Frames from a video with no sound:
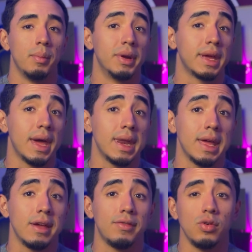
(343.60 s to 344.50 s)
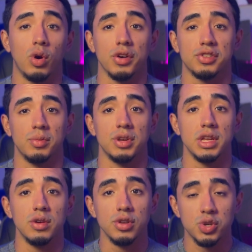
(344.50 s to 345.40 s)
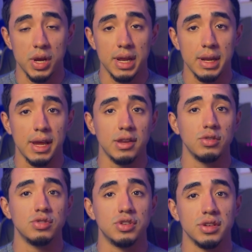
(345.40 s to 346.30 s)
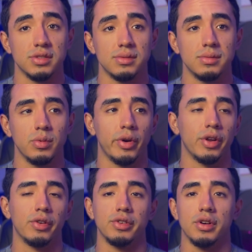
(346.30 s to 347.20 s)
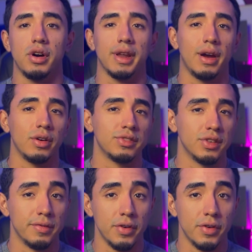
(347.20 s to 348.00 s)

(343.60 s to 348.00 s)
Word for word: But again, if you are someone new to trading and you just want to learn all that hard stuff